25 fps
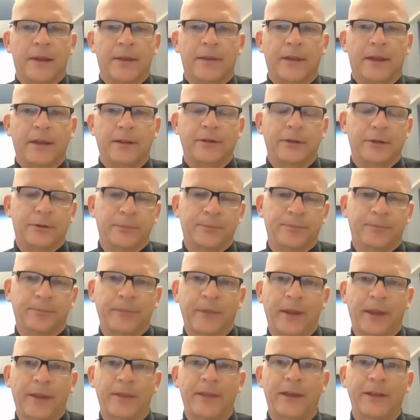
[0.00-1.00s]
Thank you.
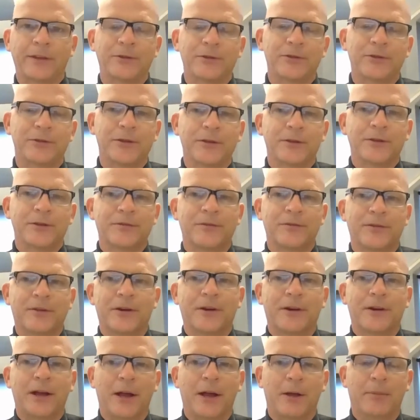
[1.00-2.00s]
Thank you, students,
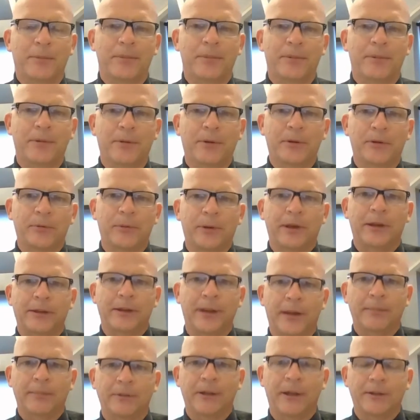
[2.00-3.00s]
for helping me with the
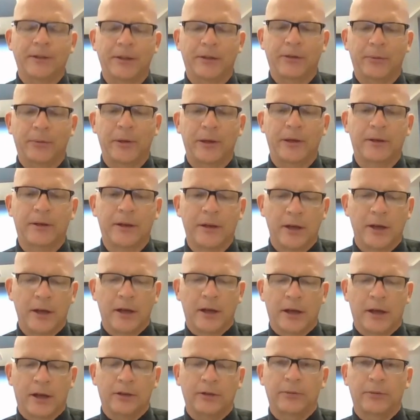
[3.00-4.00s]
weekly update this week.
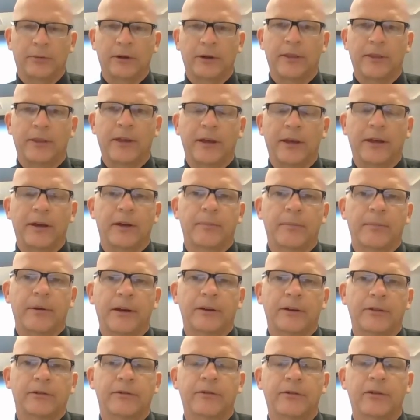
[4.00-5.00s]
Also want to thank our
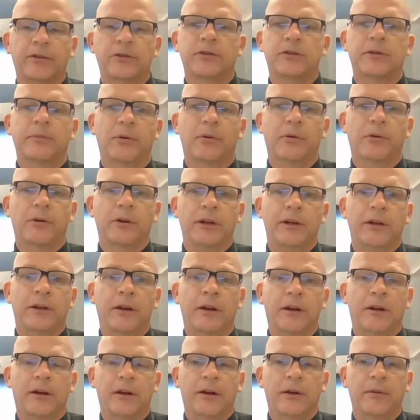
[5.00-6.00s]
parents for
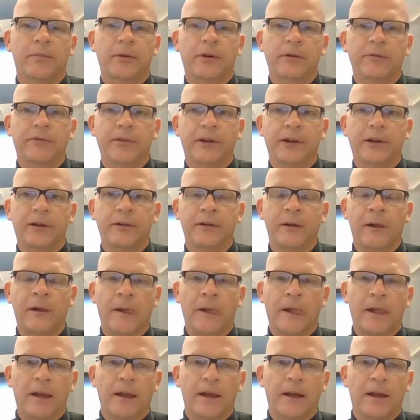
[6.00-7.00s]
supporting our book fair.
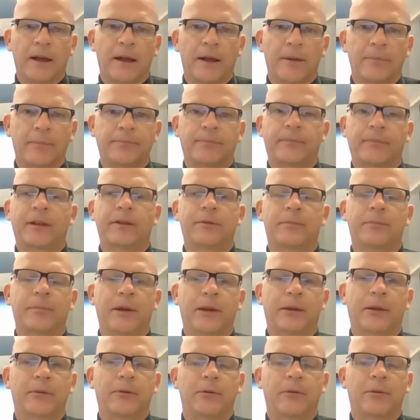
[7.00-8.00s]
It's
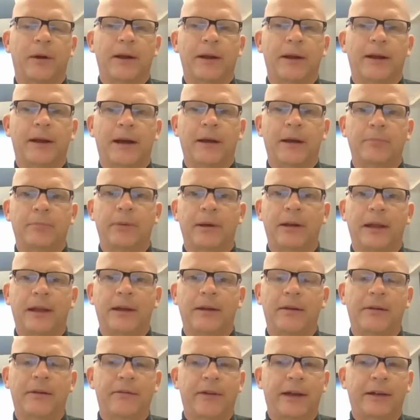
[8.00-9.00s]
been quite a
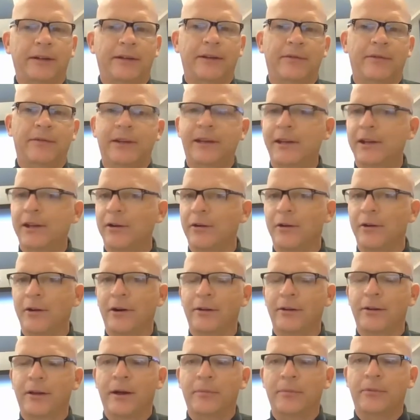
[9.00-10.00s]
hotbed of activity here in
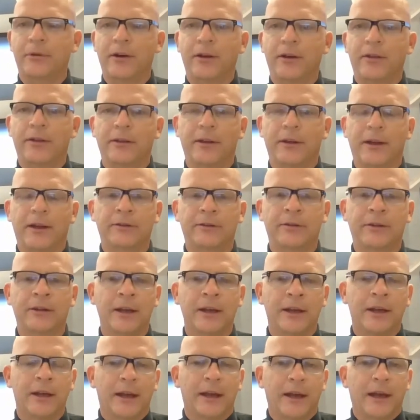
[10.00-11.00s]
our library the last
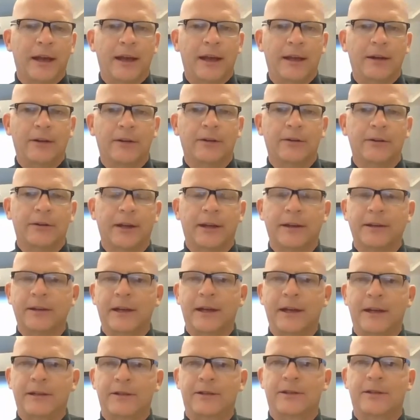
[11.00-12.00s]
8 or 10
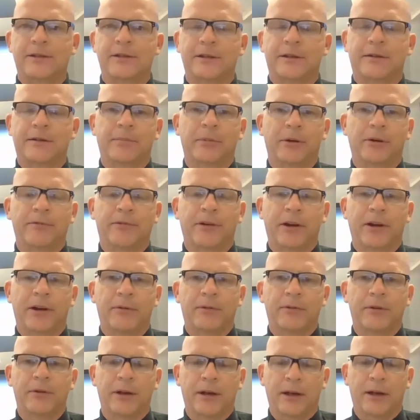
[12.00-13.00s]
days as a book
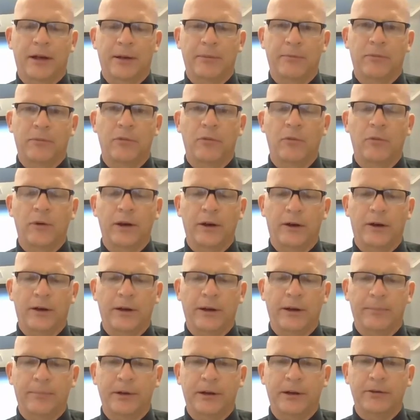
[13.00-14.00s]
fair went
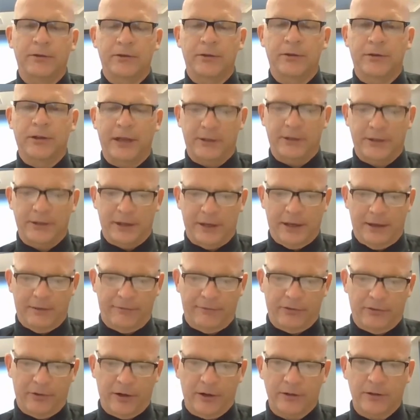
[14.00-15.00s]
on up here. So thanks
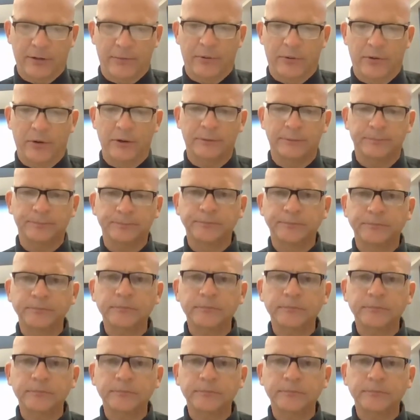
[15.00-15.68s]
again for our support.